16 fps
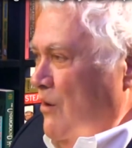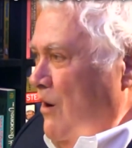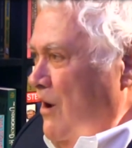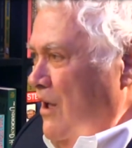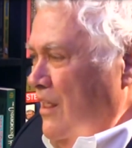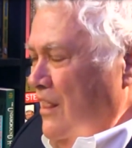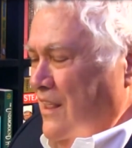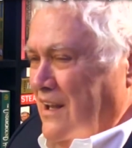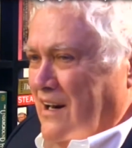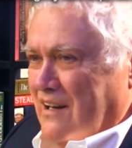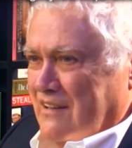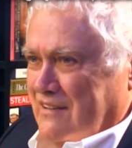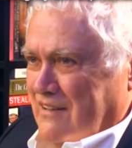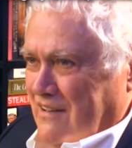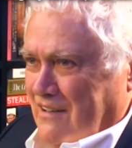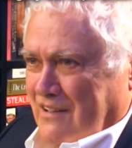all
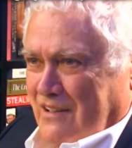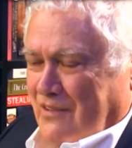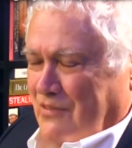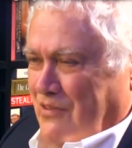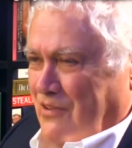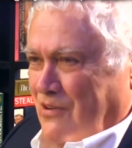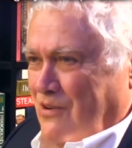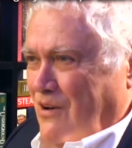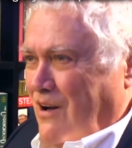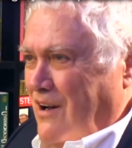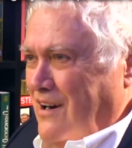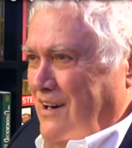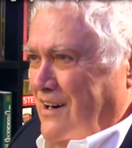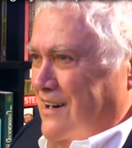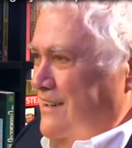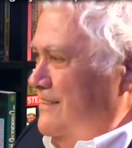innocent because if they're
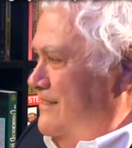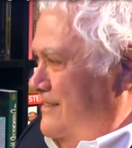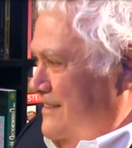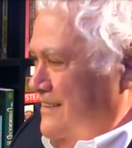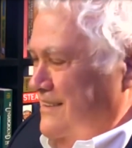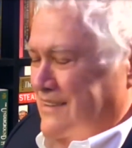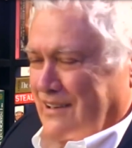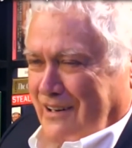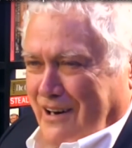not innocent, they're